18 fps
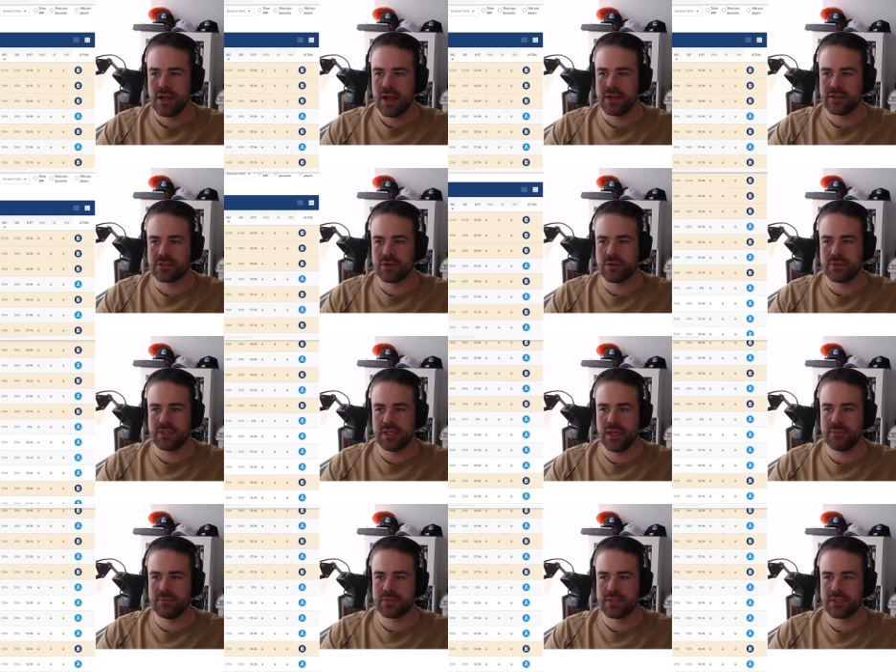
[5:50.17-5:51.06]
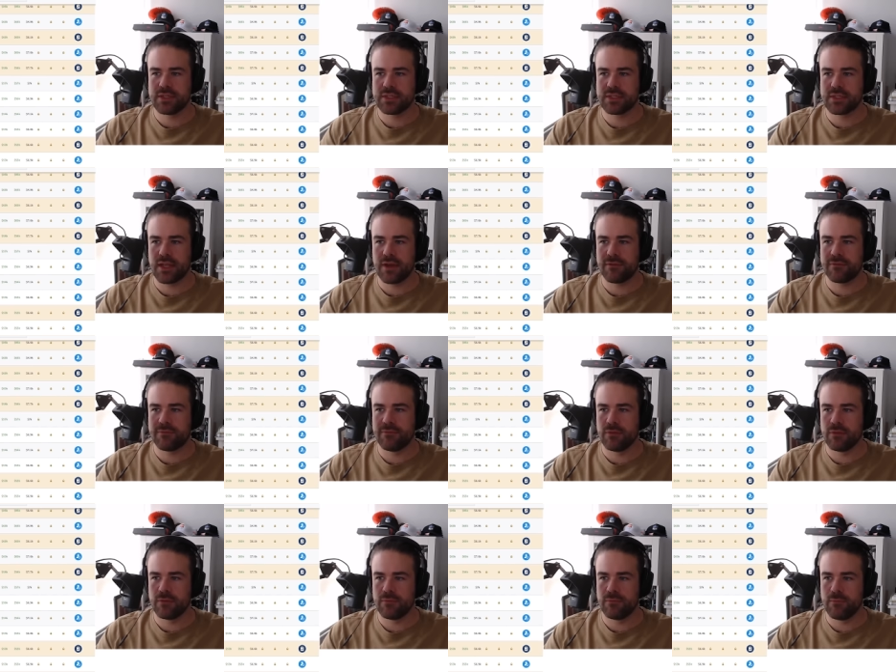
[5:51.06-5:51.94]
And so teams that are stuffed
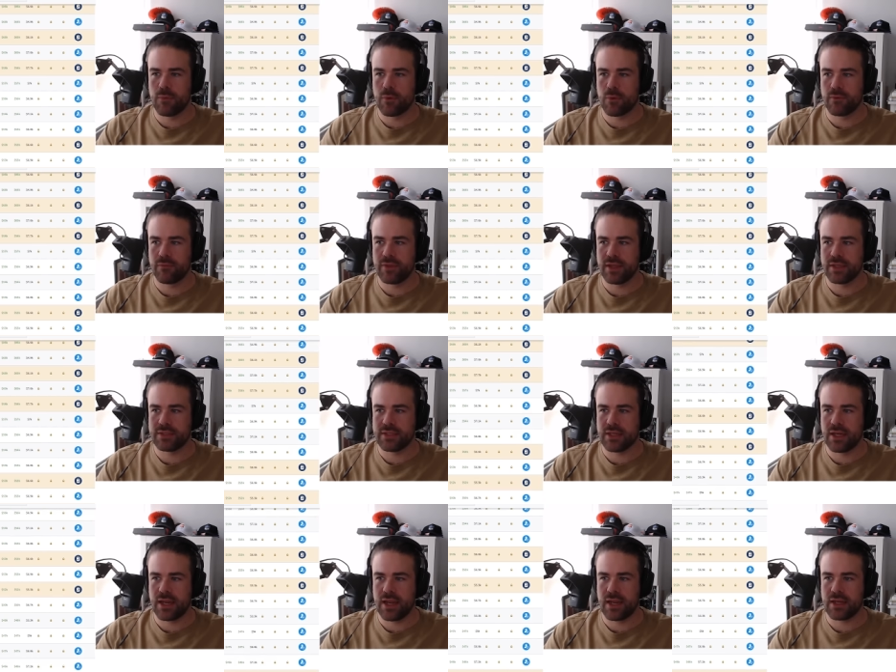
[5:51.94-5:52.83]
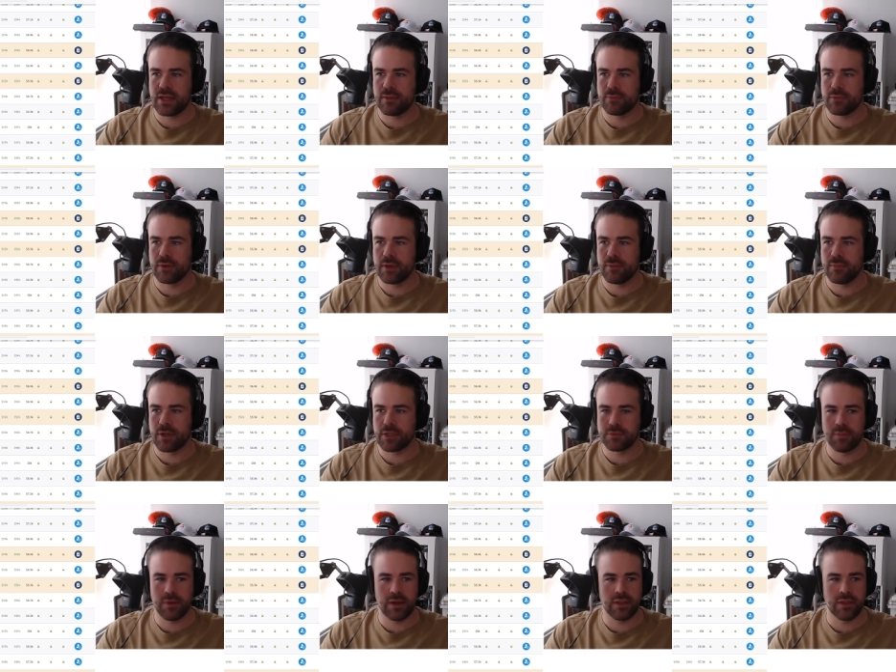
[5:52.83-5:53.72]
full of more of these are going to end up looking
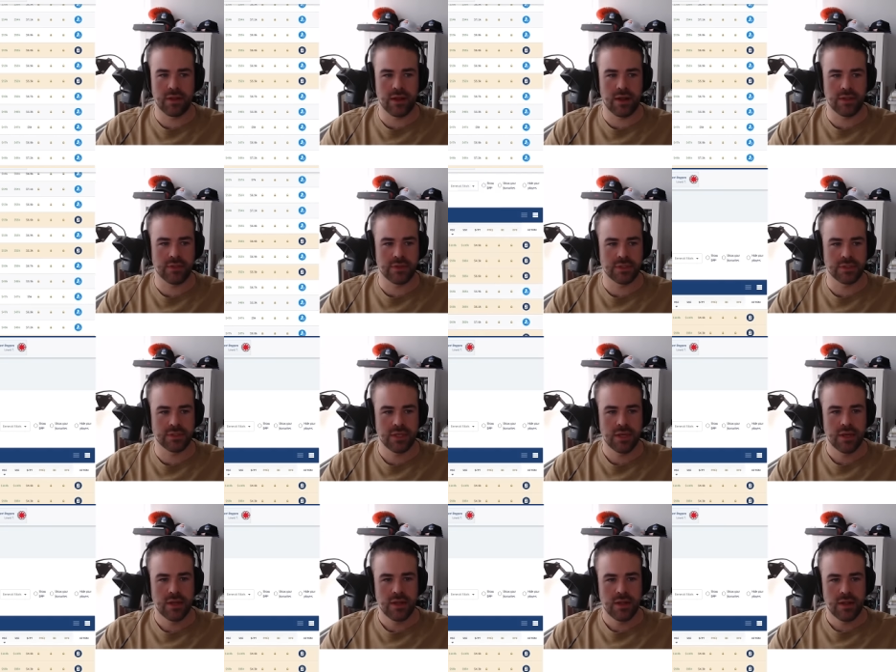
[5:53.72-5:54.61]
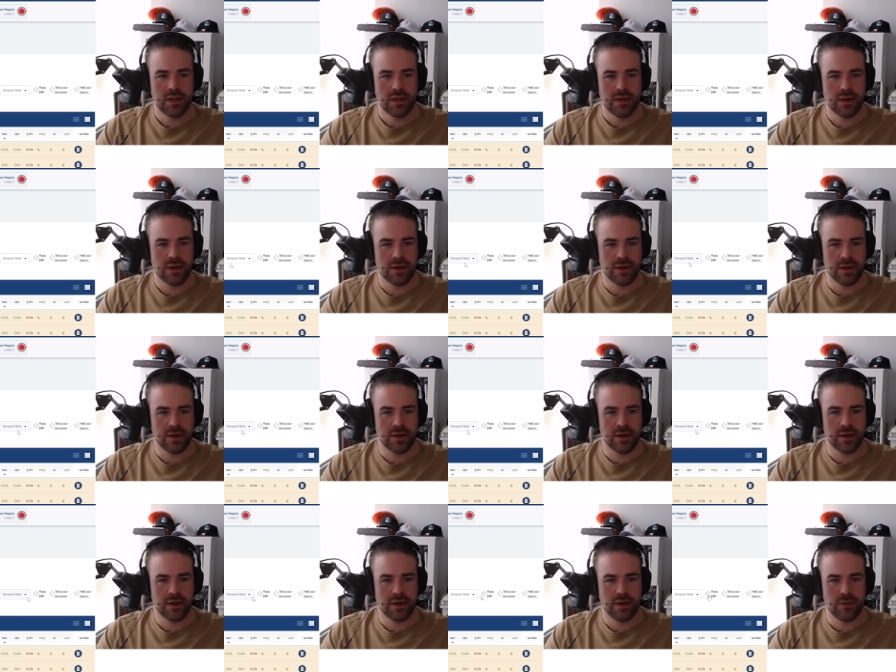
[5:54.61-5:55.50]
much better than others.
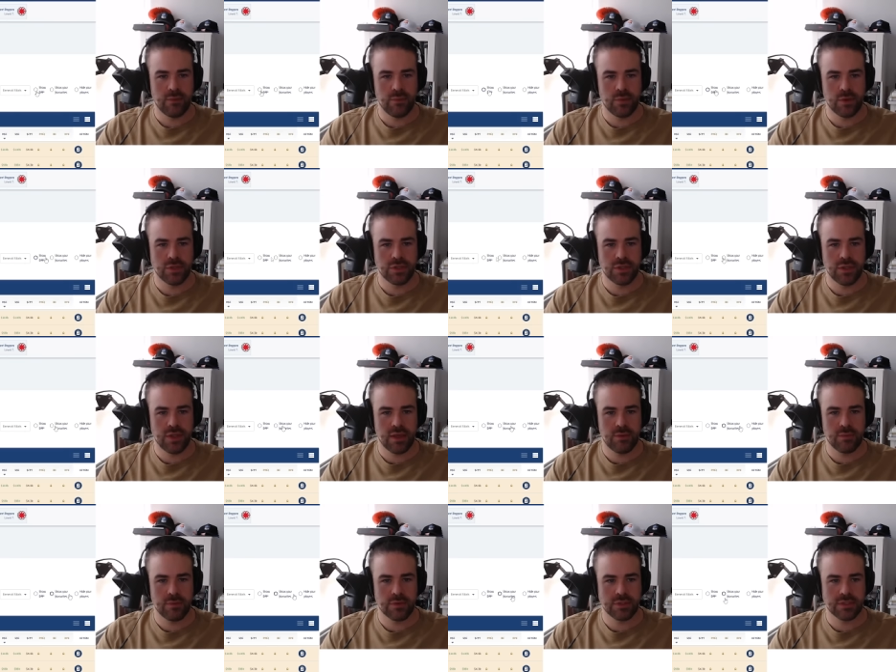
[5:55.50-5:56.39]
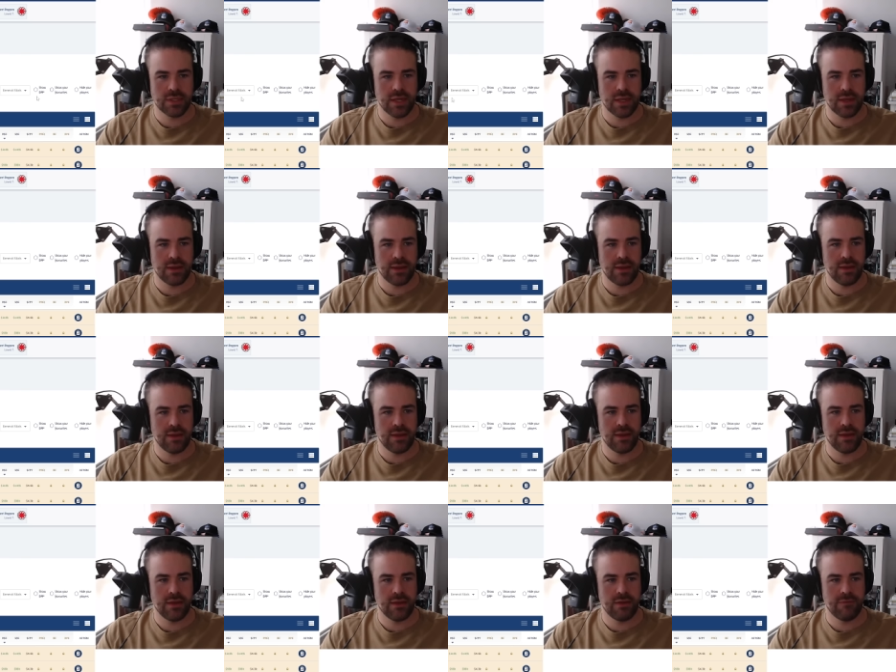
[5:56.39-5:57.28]
Uh, I wish there was
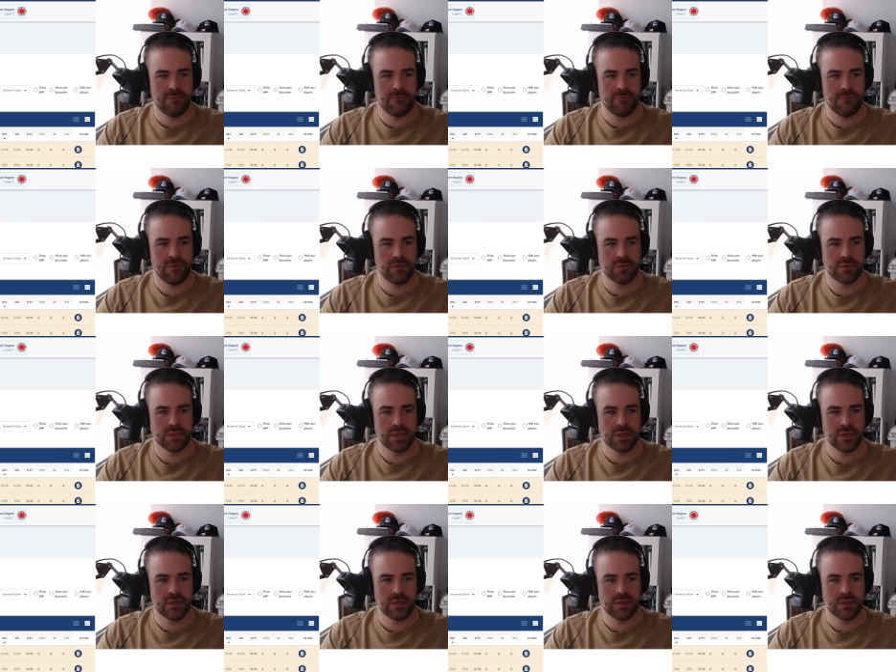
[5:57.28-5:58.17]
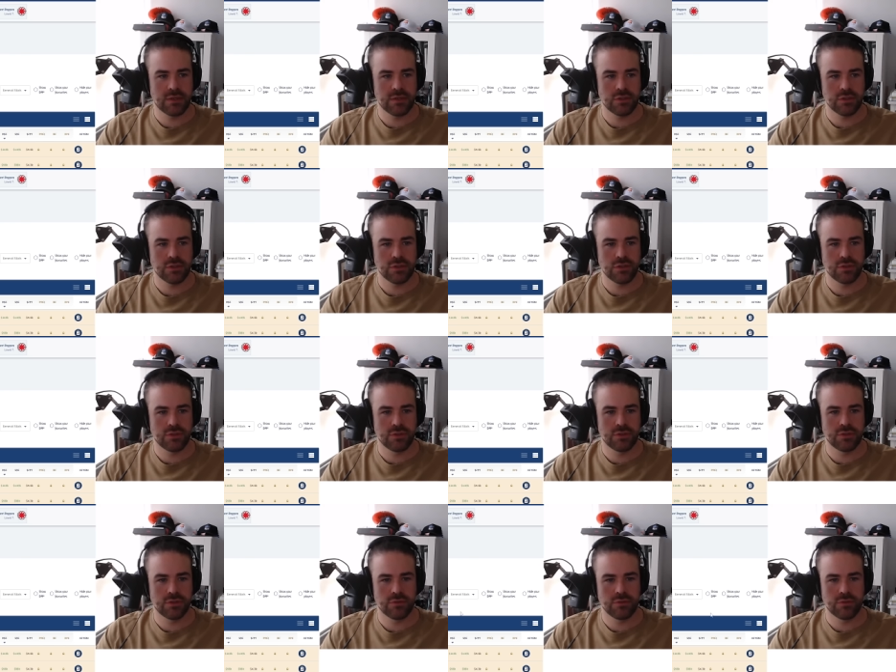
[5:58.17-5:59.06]
a filter
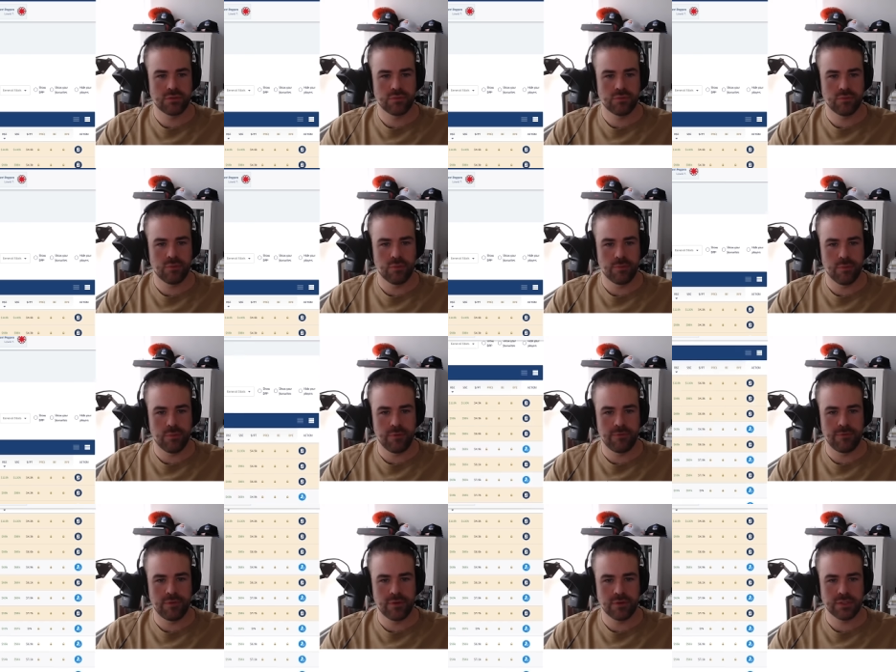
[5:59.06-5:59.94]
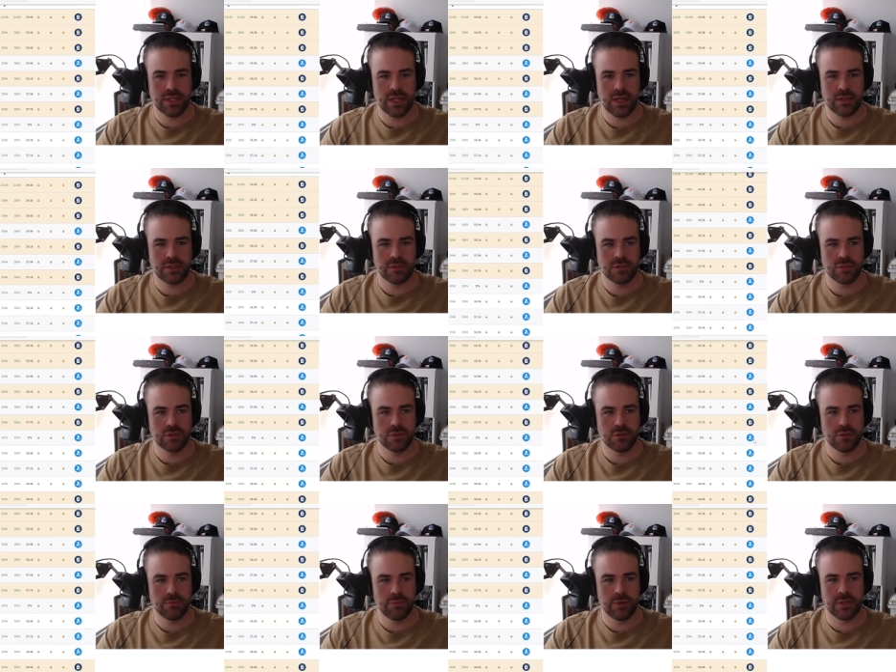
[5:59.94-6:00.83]
to remove those that had
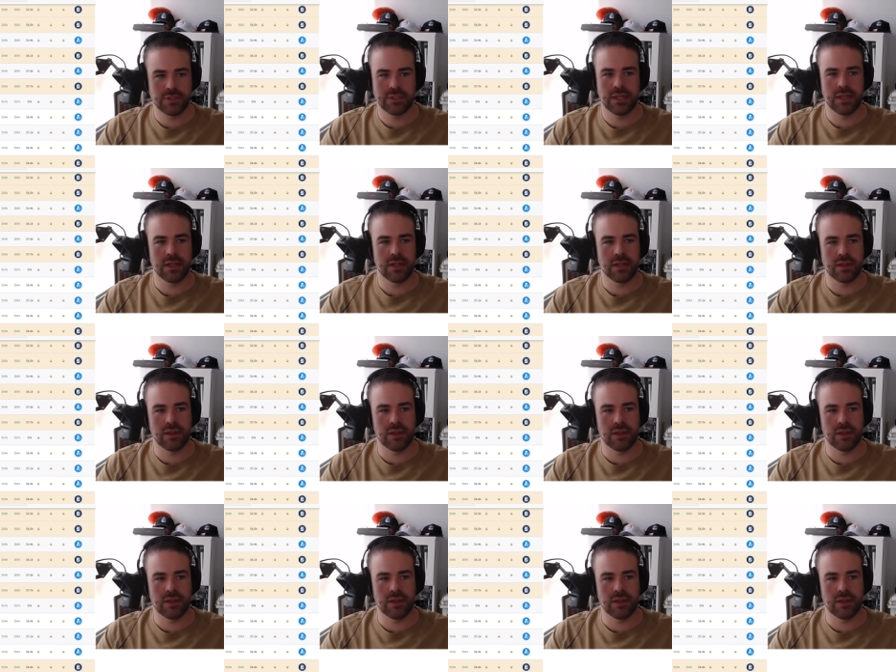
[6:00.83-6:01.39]
two because then it can